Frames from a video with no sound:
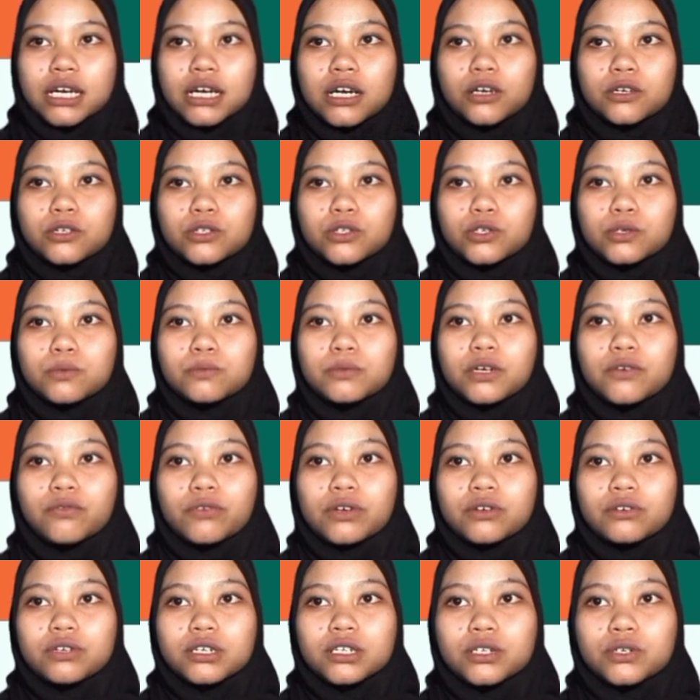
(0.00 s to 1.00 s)
consumer
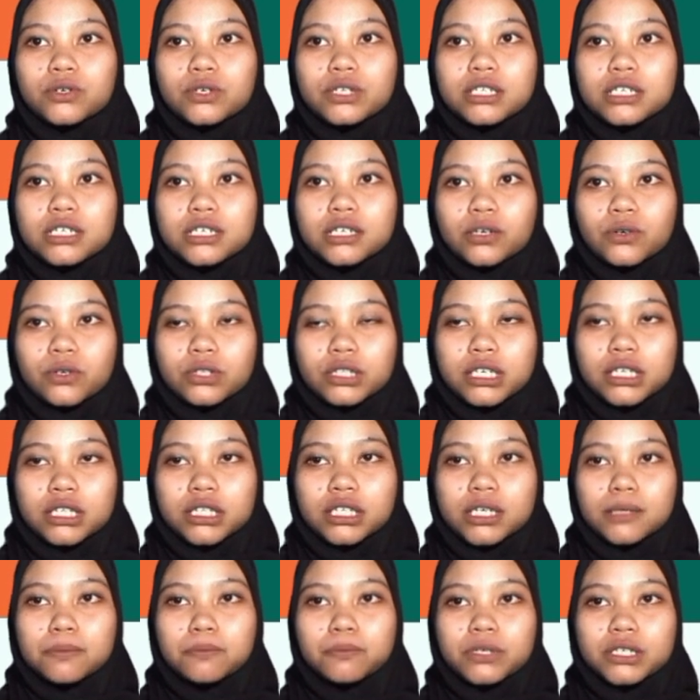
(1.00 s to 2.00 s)
will reduce the
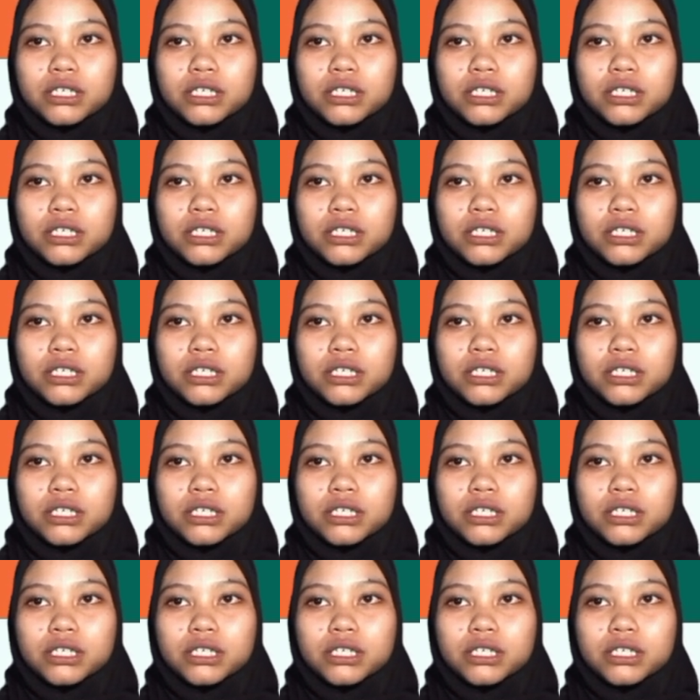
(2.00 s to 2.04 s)
quantity